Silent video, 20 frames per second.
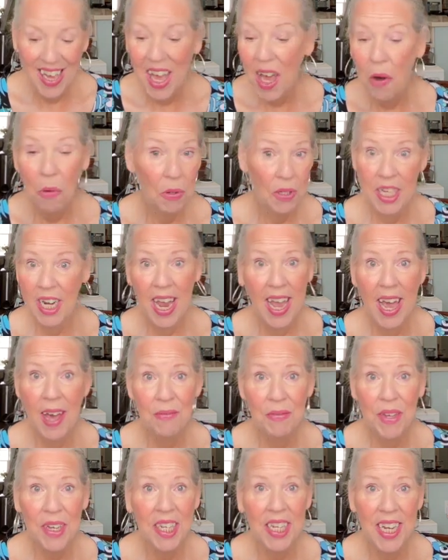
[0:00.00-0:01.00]
which I
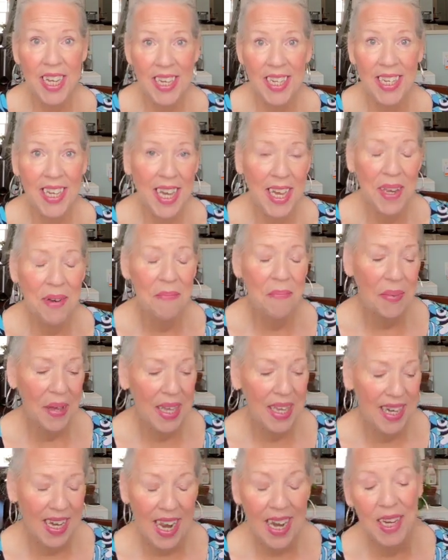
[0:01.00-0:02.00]
haven't done yet, but
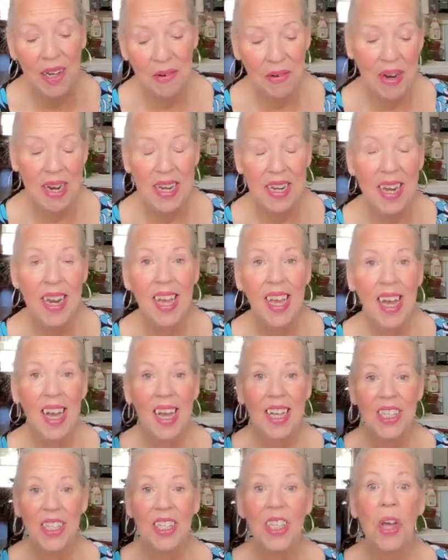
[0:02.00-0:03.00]
at any rate.
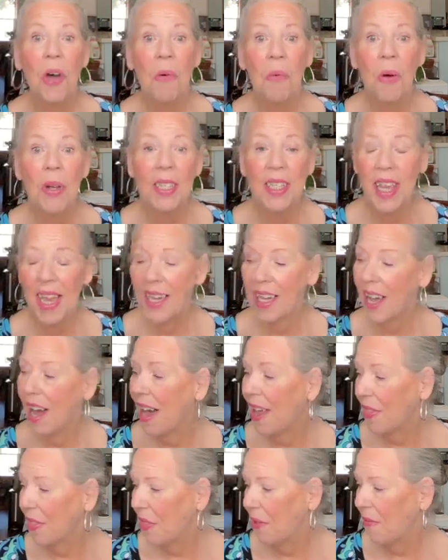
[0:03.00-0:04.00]
So once I
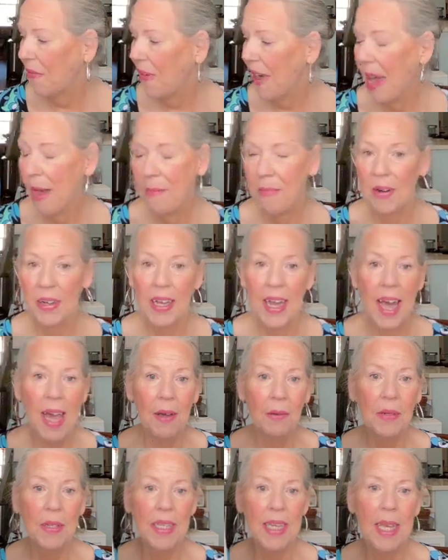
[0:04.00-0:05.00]
got the fabric, I
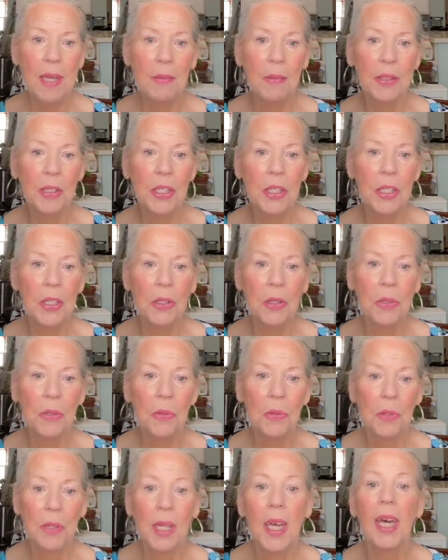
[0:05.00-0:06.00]
was able
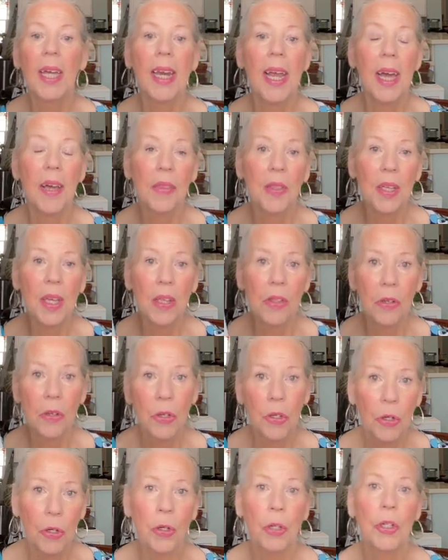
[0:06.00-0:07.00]
to cut out the other
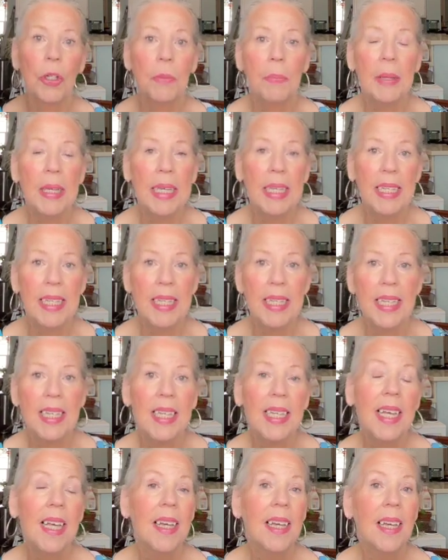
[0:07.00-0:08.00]
skirt piece,
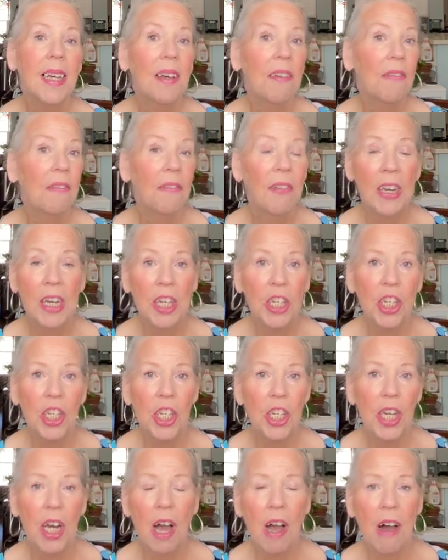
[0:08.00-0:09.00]
finish
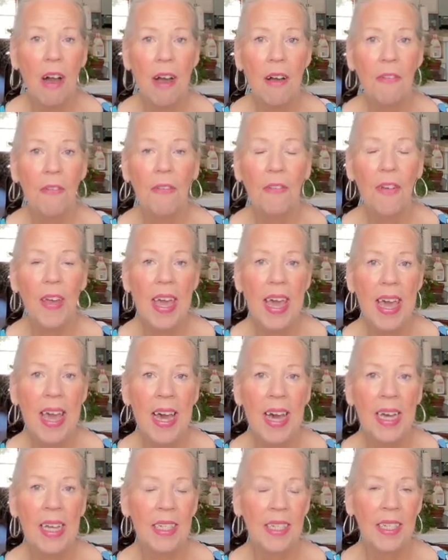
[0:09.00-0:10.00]
it off,
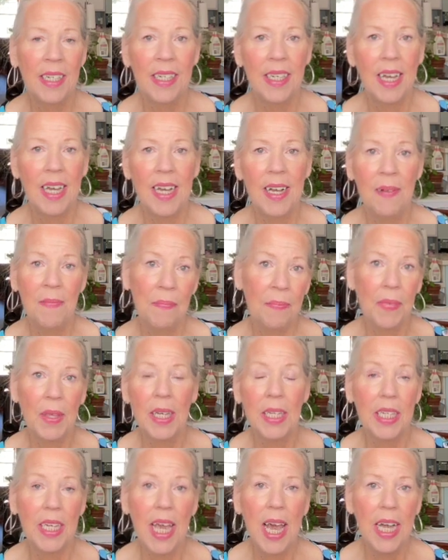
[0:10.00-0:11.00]
and
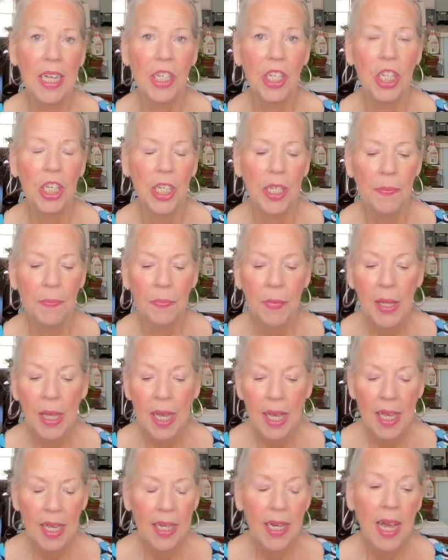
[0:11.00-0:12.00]
attach it.
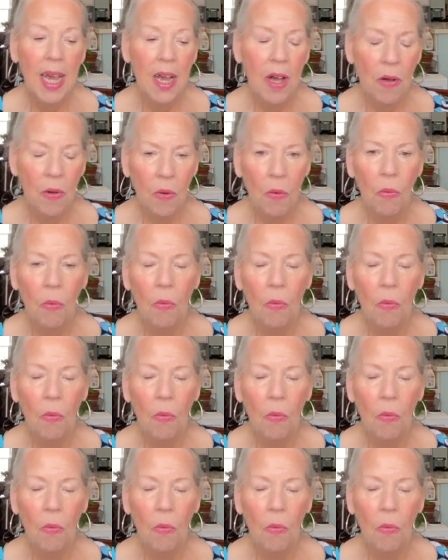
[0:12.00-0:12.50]
Now,